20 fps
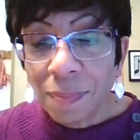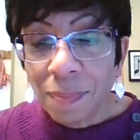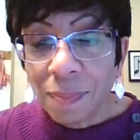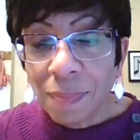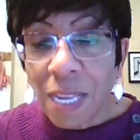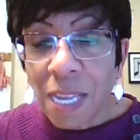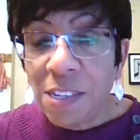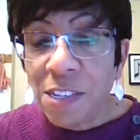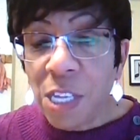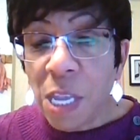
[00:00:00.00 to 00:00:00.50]

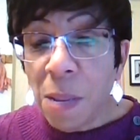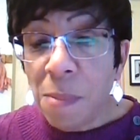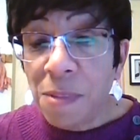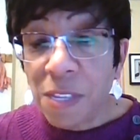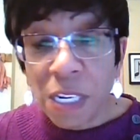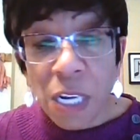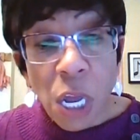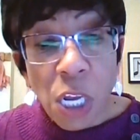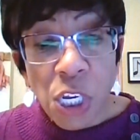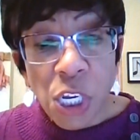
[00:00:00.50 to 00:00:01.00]
It seems
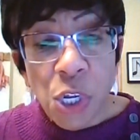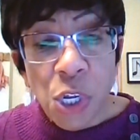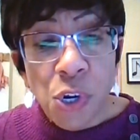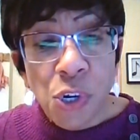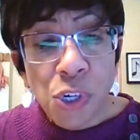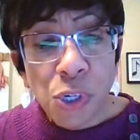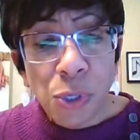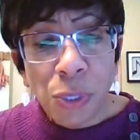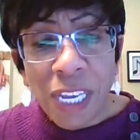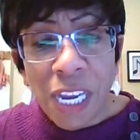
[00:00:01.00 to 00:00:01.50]
an
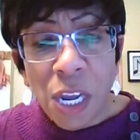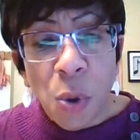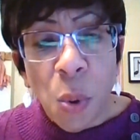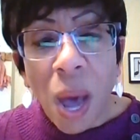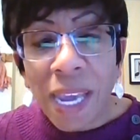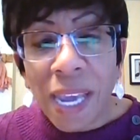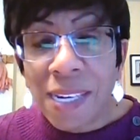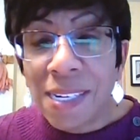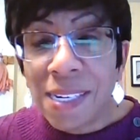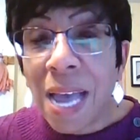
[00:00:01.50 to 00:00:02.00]
unusually
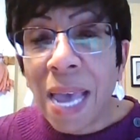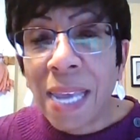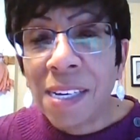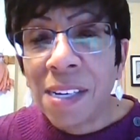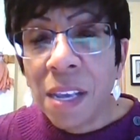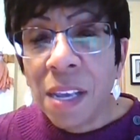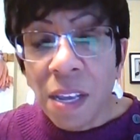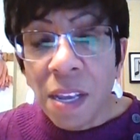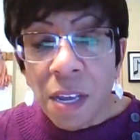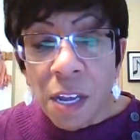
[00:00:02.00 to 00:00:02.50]
quiet night,
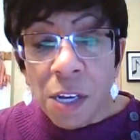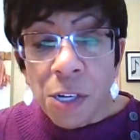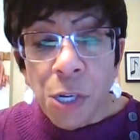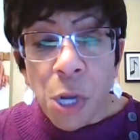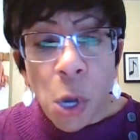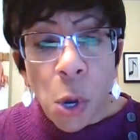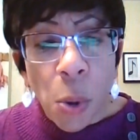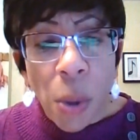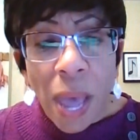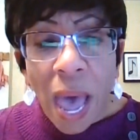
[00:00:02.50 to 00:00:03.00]

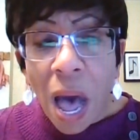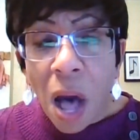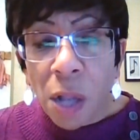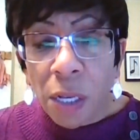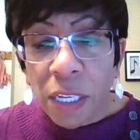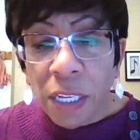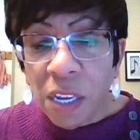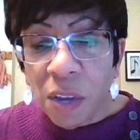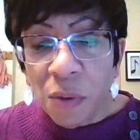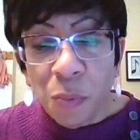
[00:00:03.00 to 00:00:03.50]
no
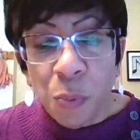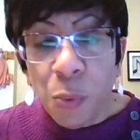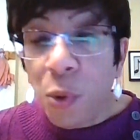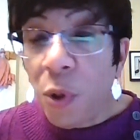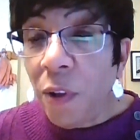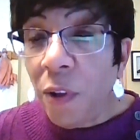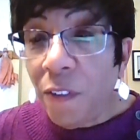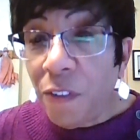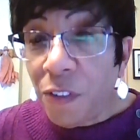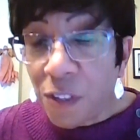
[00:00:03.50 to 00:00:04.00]
howling of
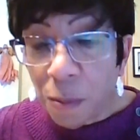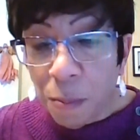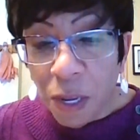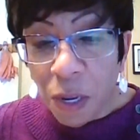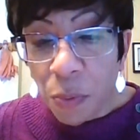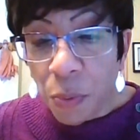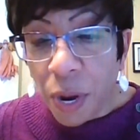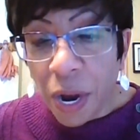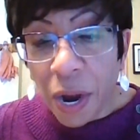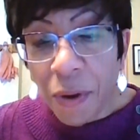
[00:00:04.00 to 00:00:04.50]
wolves to be
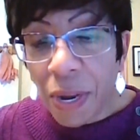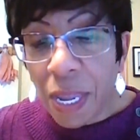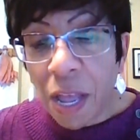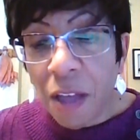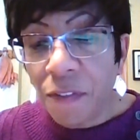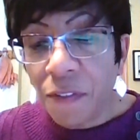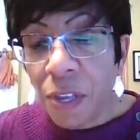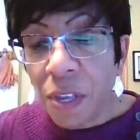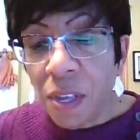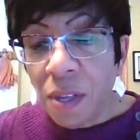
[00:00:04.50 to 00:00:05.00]
wary
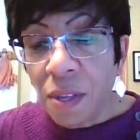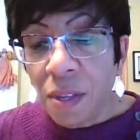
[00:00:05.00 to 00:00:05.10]
of,